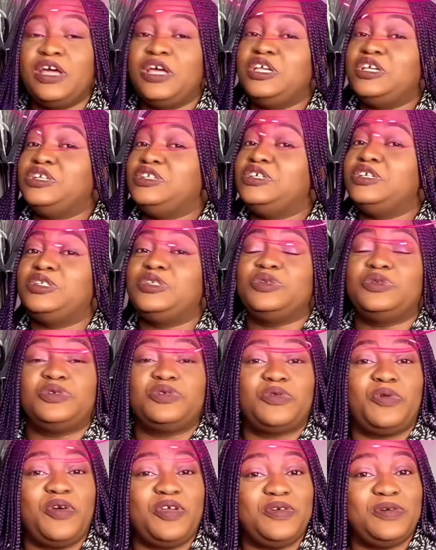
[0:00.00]
You need to
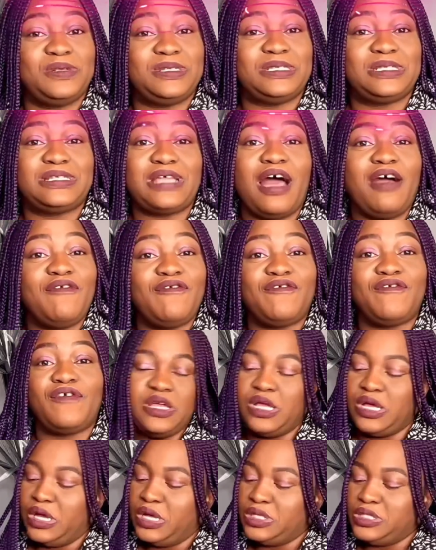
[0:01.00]
know your stuff.
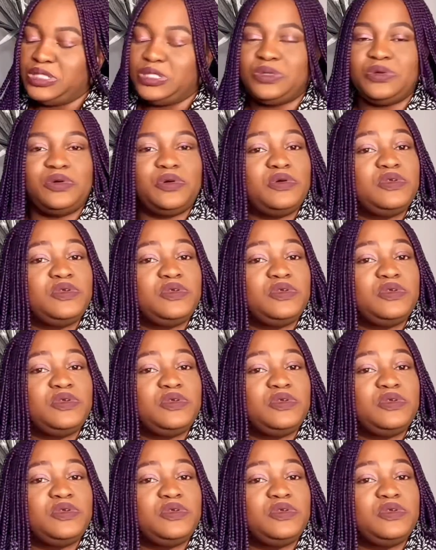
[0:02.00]
2,